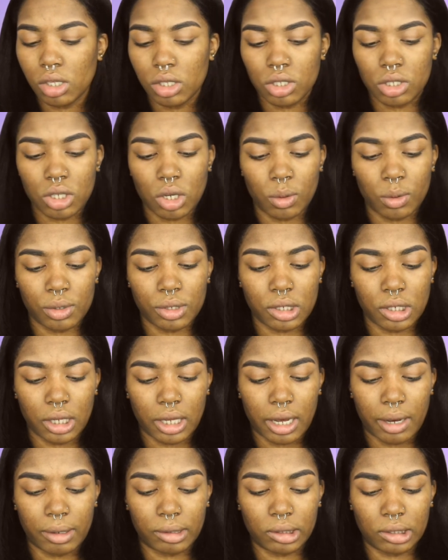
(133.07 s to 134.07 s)
So we'll
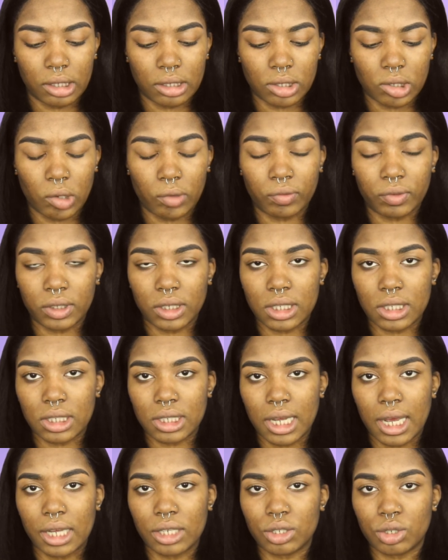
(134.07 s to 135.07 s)
see how it looks. Hopefully it's
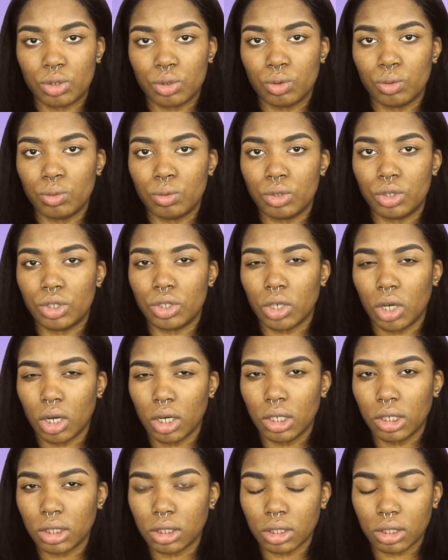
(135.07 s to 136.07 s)
not too
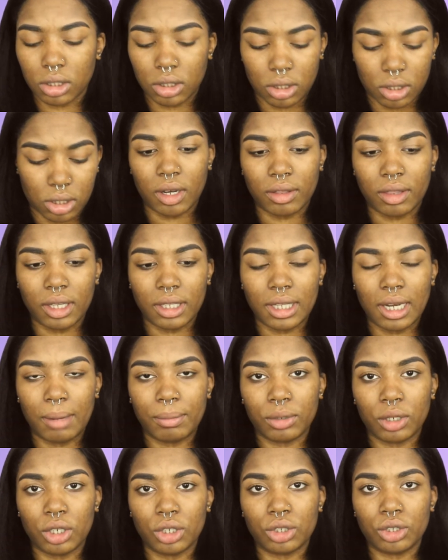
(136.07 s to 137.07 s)
dark. I think that
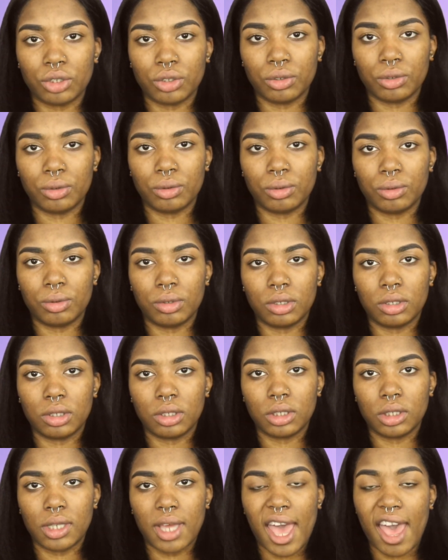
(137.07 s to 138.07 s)
I'm gonna do
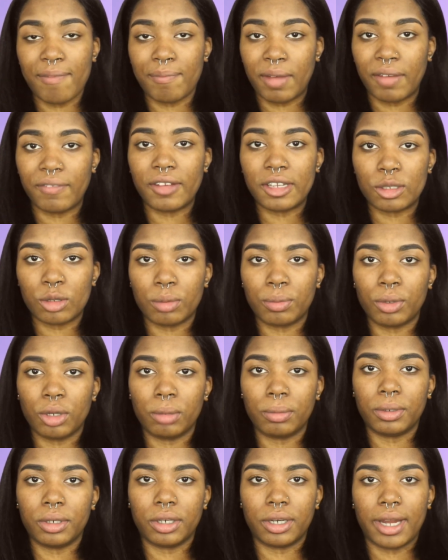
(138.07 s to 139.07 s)
half my face with
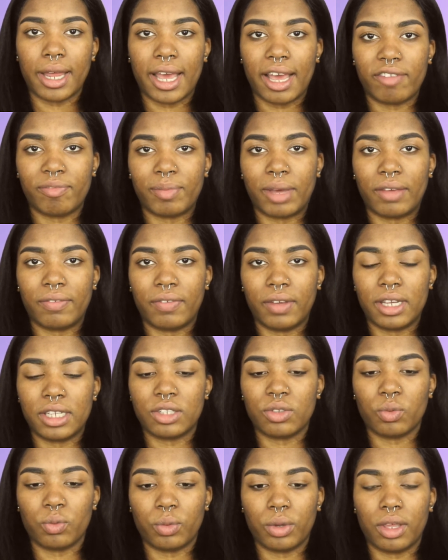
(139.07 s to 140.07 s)
Beauty Blender and half my
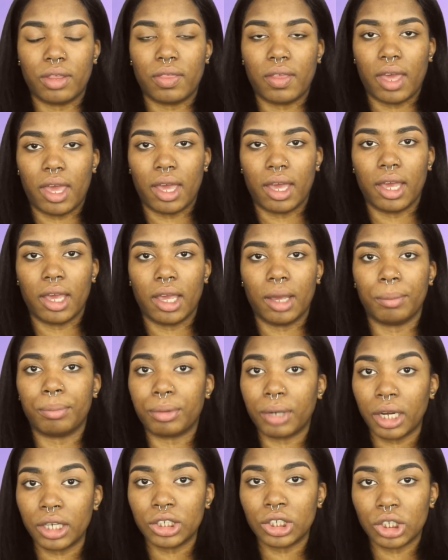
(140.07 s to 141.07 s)
face with a
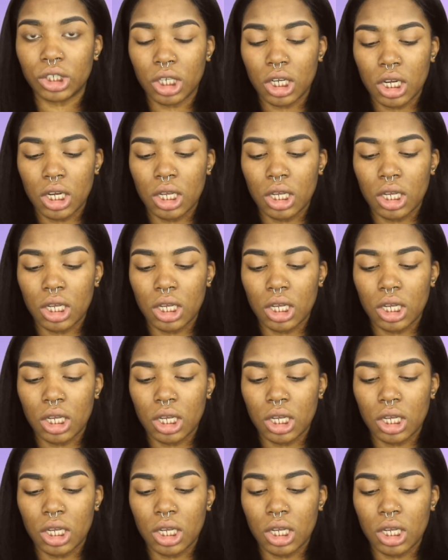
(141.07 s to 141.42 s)
brush.